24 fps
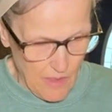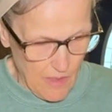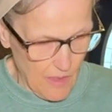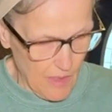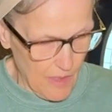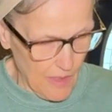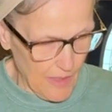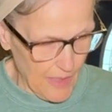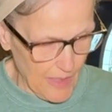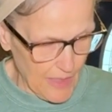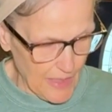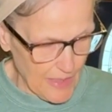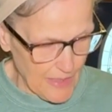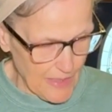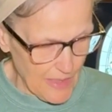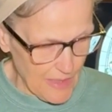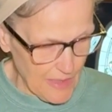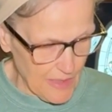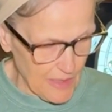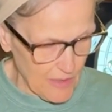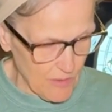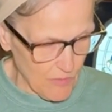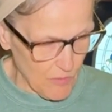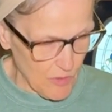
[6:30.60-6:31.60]
And like I said,
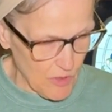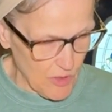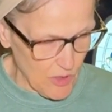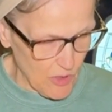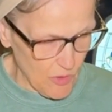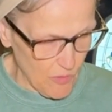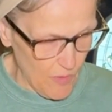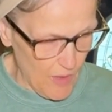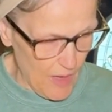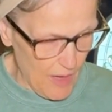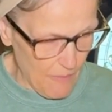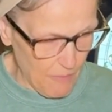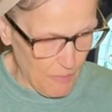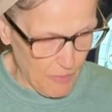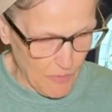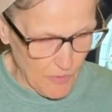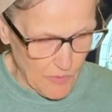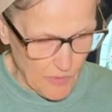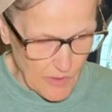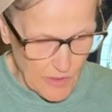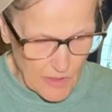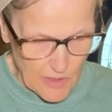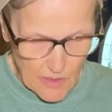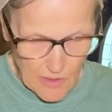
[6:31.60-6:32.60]
this was 2
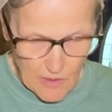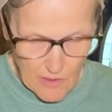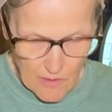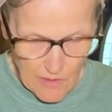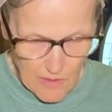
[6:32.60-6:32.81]
apples.